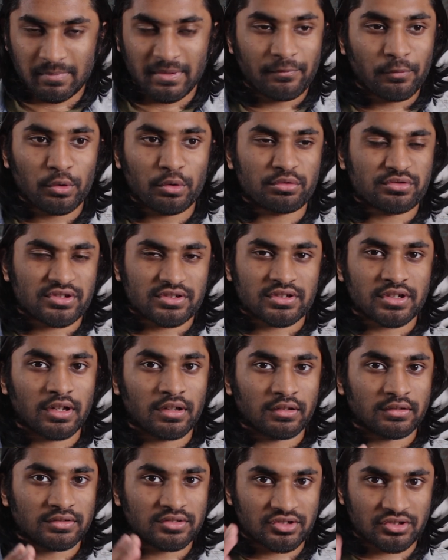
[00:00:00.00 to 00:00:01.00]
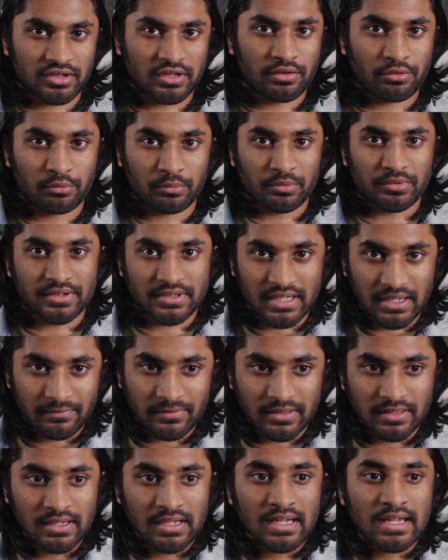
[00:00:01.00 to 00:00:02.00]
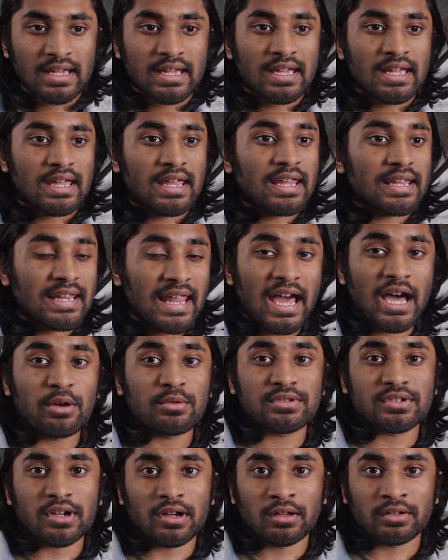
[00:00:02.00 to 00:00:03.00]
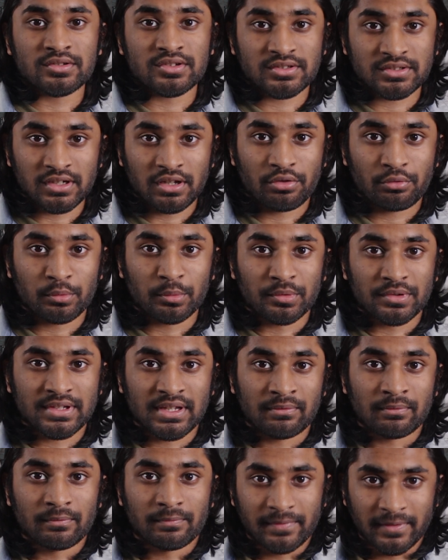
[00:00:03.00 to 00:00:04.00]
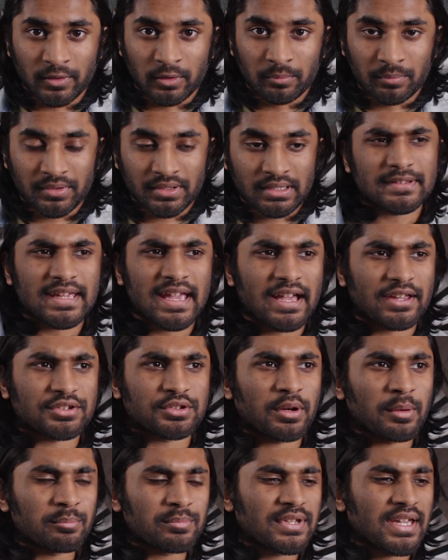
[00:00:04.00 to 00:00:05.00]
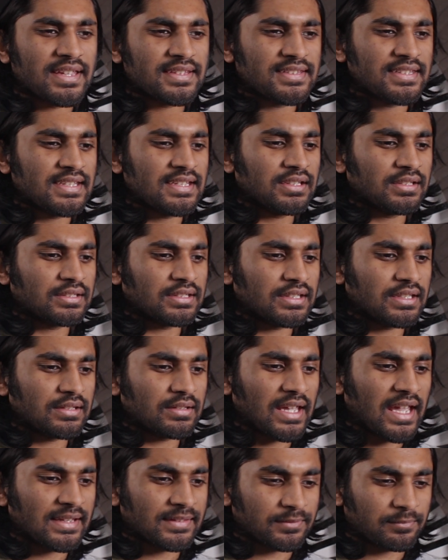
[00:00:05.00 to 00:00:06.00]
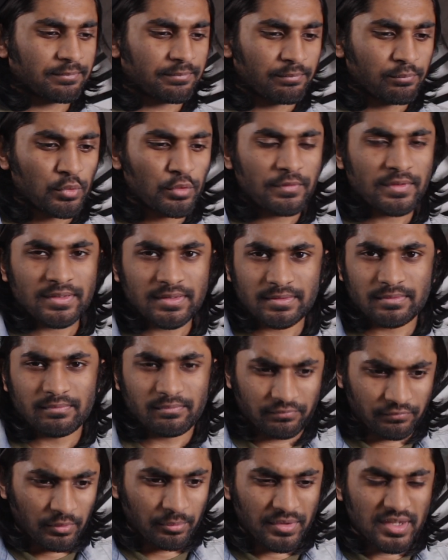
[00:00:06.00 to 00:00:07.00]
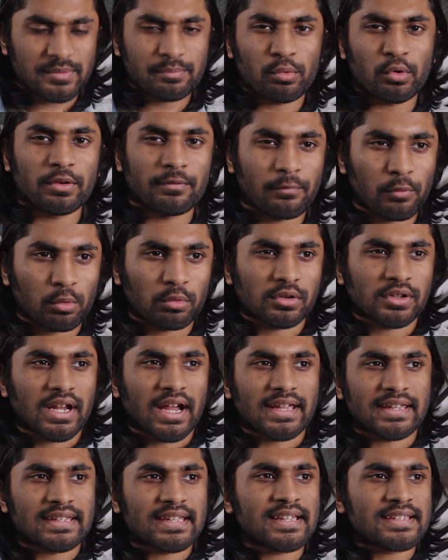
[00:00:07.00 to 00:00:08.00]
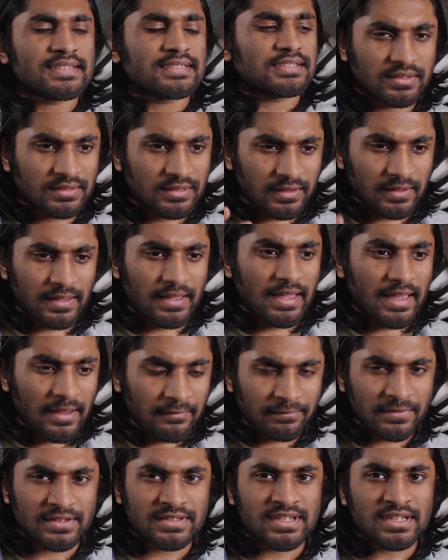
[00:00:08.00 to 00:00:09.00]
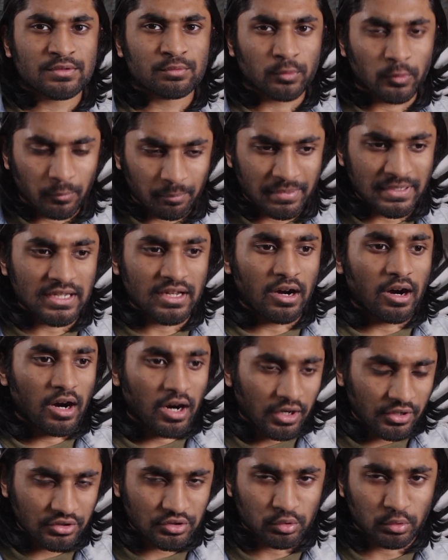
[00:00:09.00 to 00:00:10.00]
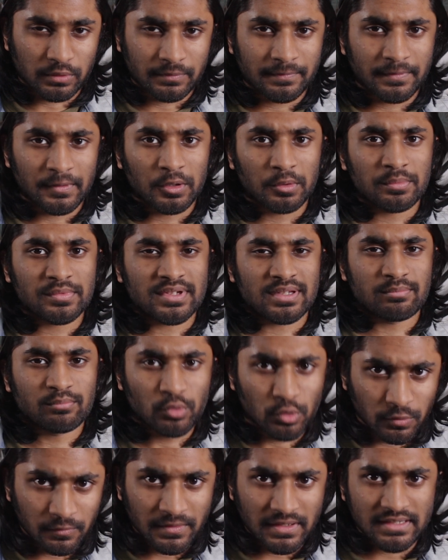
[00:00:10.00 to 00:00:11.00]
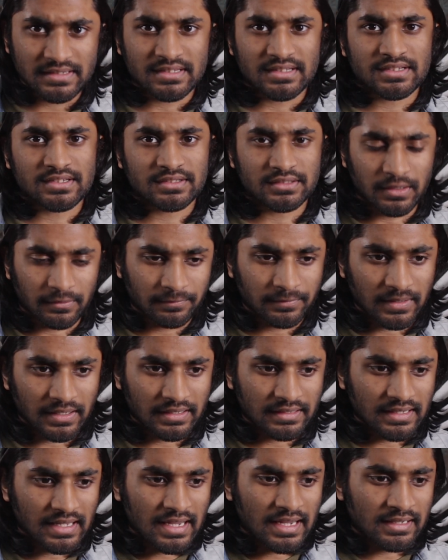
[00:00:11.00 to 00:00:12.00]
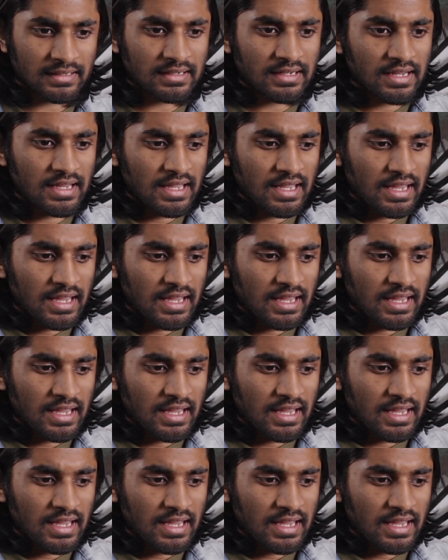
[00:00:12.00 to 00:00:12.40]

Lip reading: Before it was just called Jason317, now it's called Jason317 Films. Yeah, so I'm guessing moving from this point forward, I guess the emphasis will be on short films and movies and stuff like that.